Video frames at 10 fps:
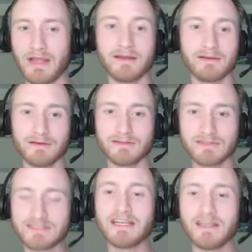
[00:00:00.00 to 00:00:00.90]
and
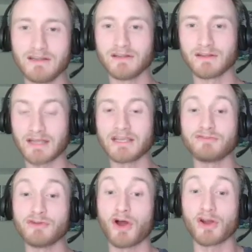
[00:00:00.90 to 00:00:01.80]
see like
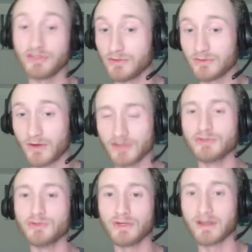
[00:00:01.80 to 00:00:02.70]
if you, are you are you
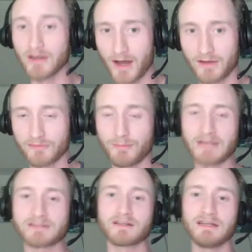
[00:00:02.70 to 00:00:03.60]
doing enough
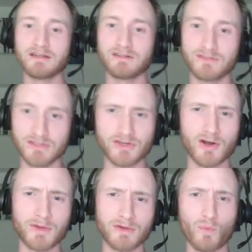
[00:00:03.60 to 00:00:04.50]
basically to
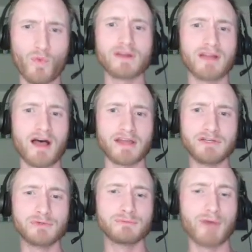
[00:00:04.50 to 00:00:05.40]
determine what line
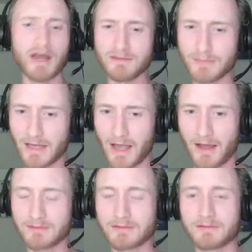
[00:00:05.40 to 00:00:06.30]
you might be at.